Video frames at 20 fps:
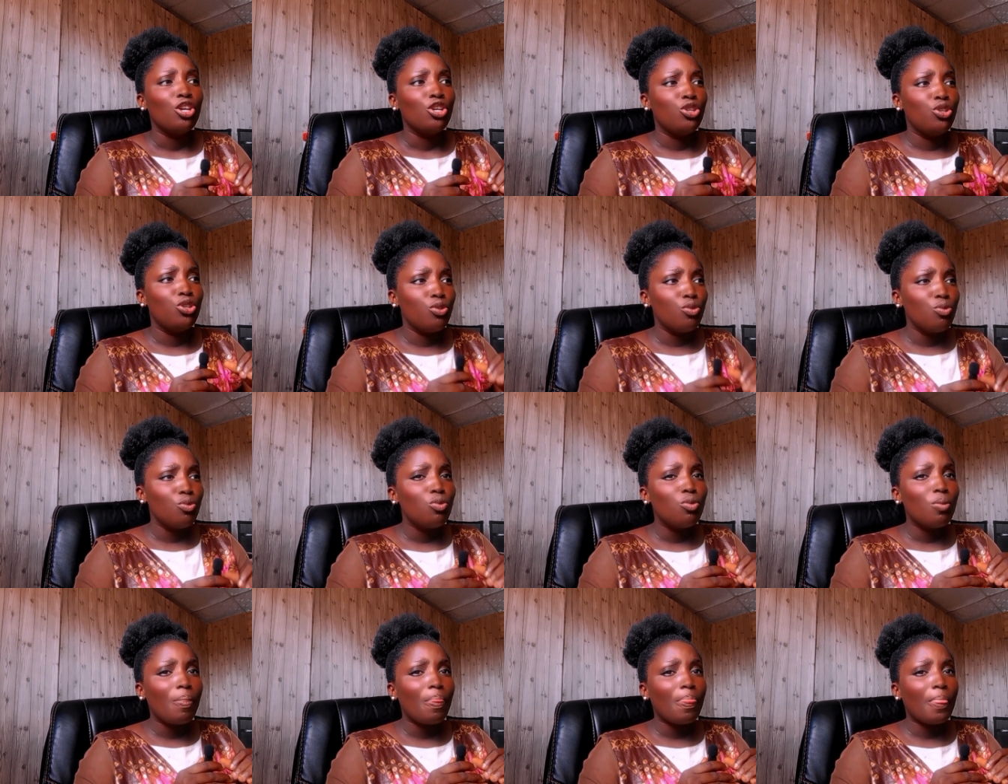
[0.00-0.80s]

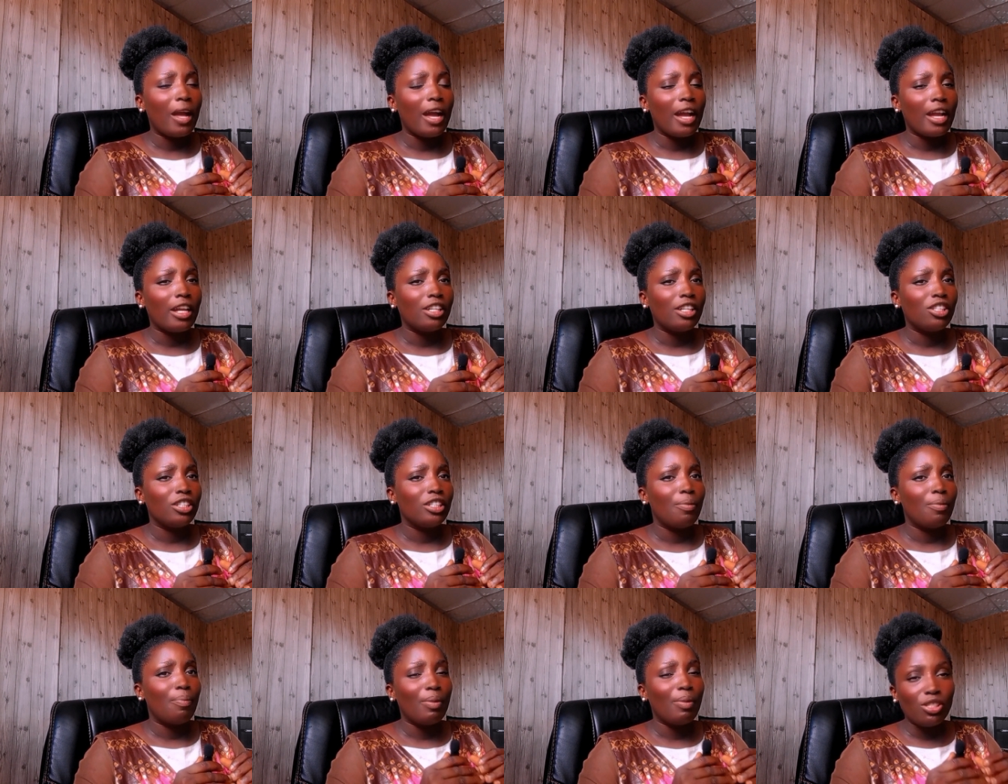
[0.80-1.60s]
you
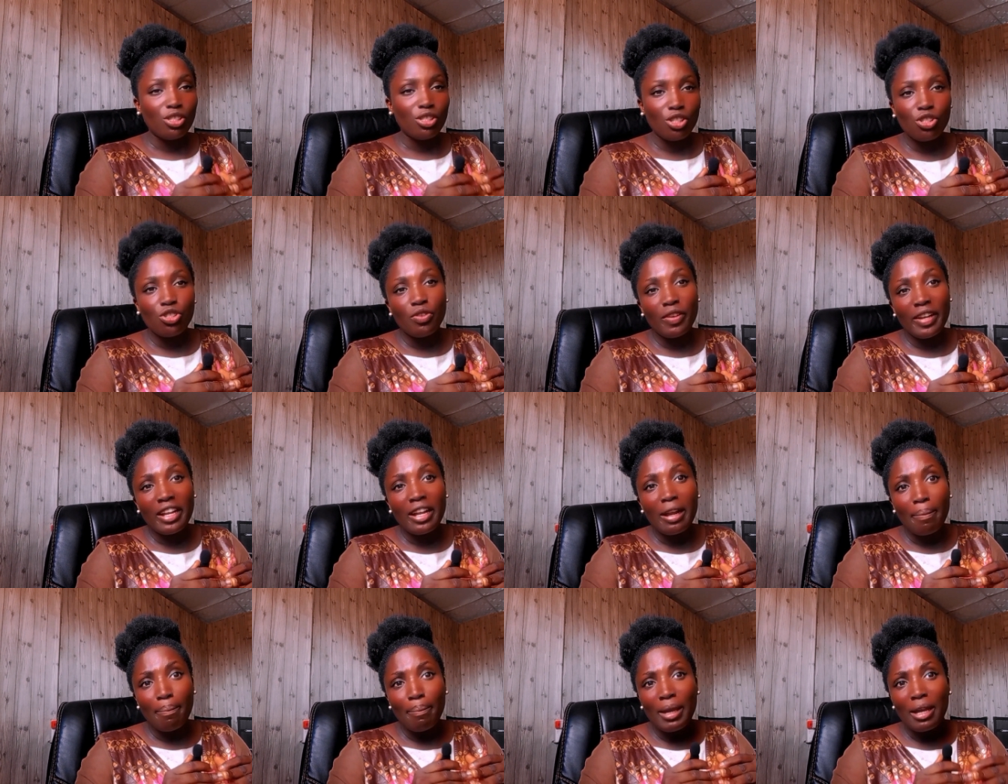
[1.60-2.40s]
actually pastor children
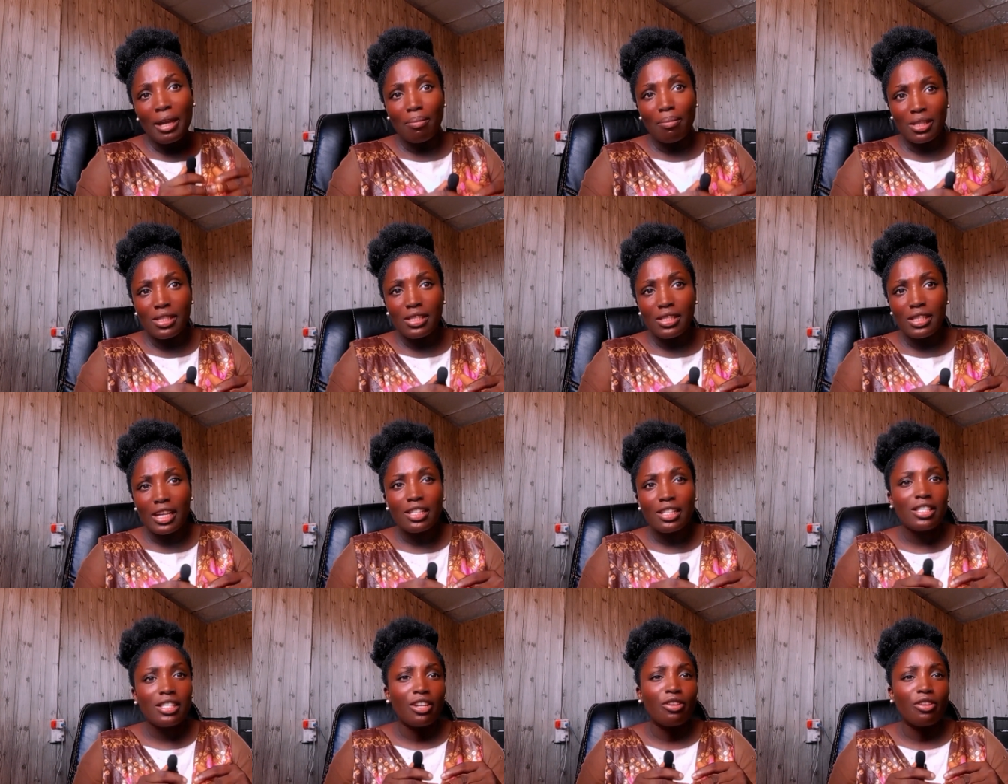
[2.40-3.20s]
can make
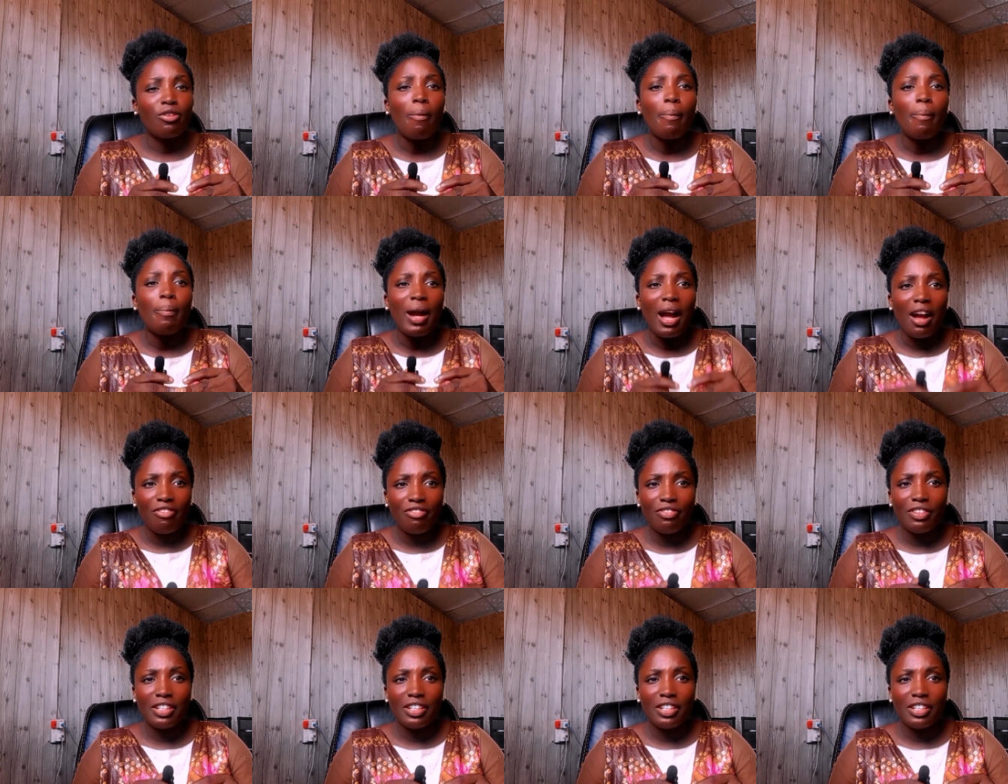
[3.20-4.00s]
mistakes they are not
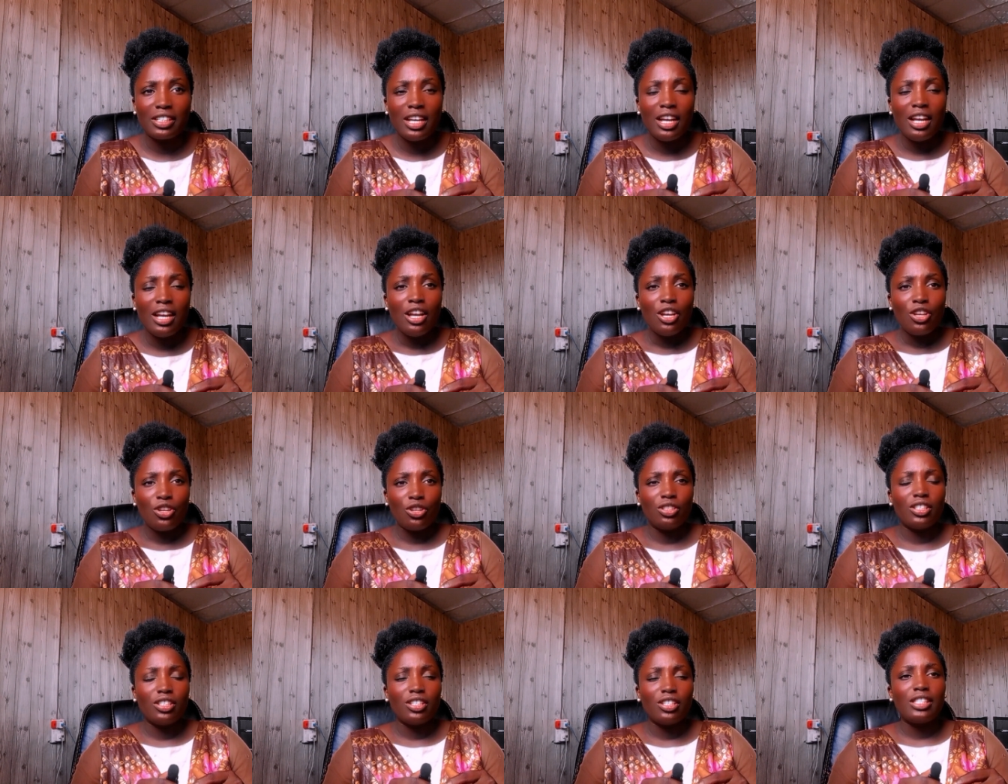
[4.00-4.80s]
perfect
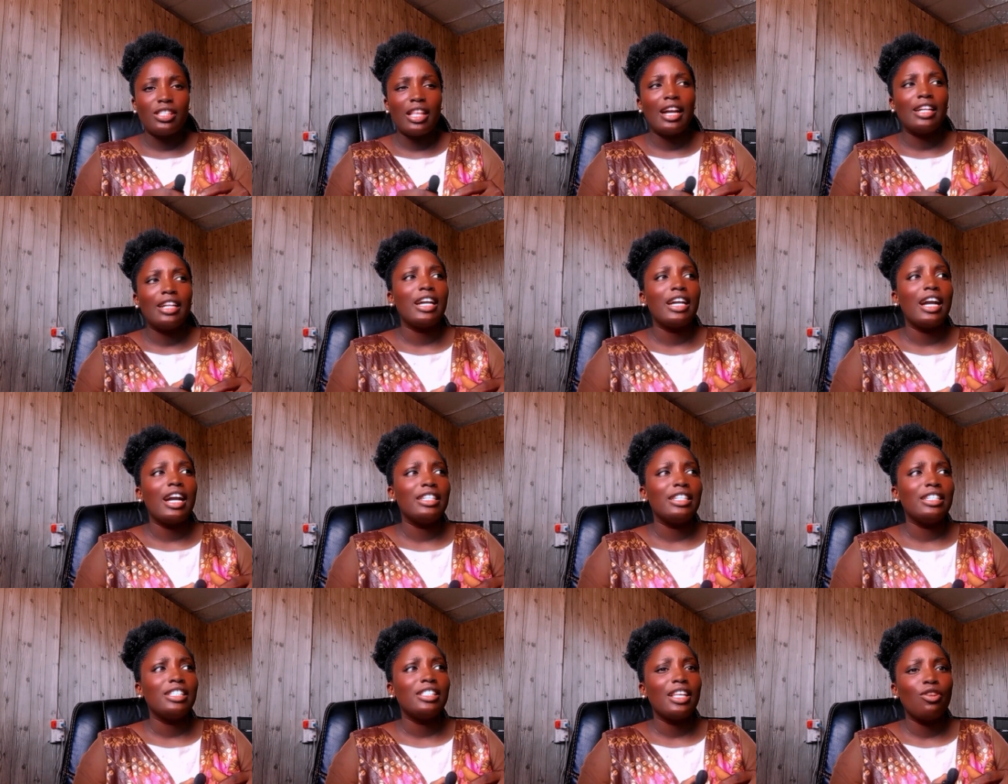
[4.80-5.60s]
you understand
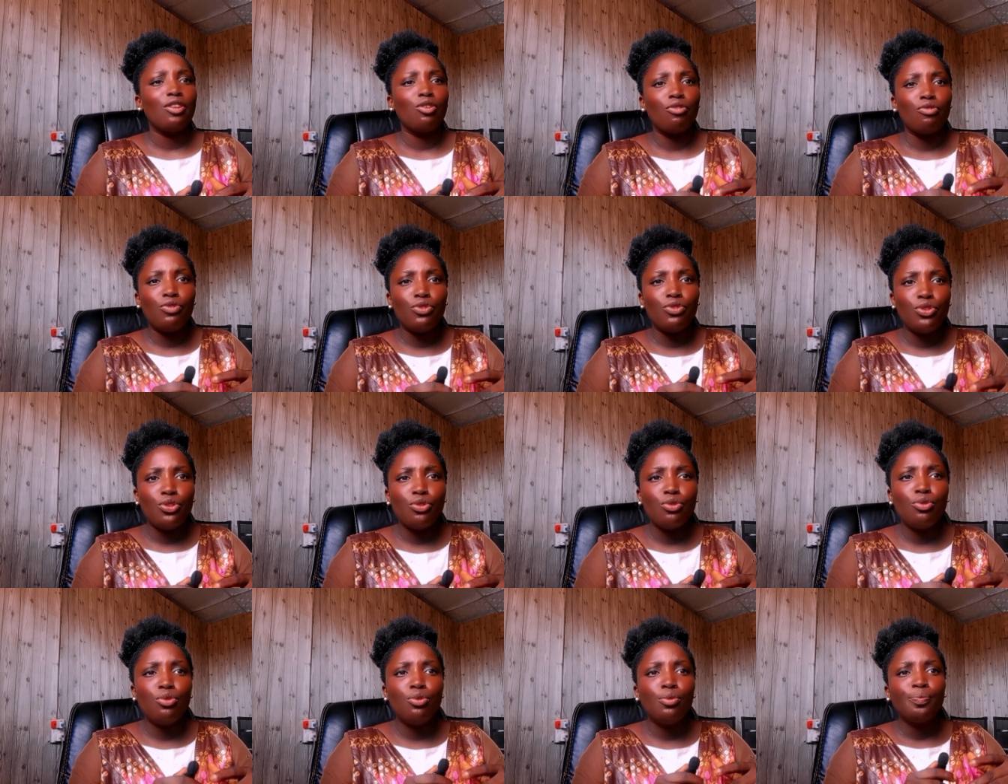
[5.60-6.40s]
and instead of
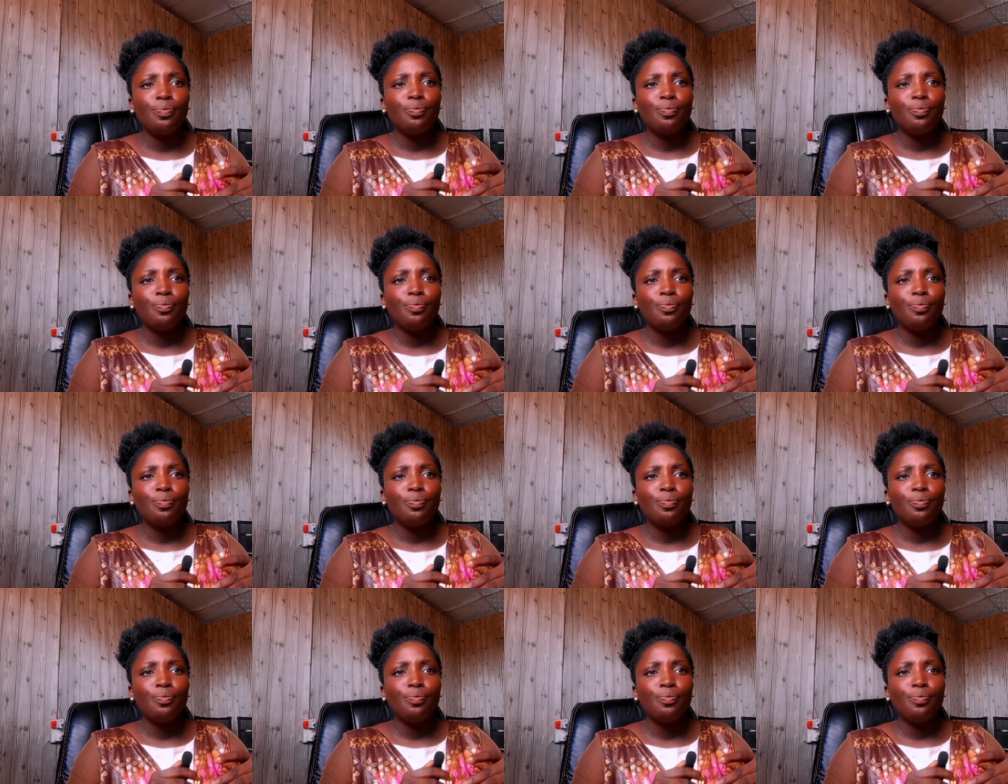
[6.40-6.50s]
you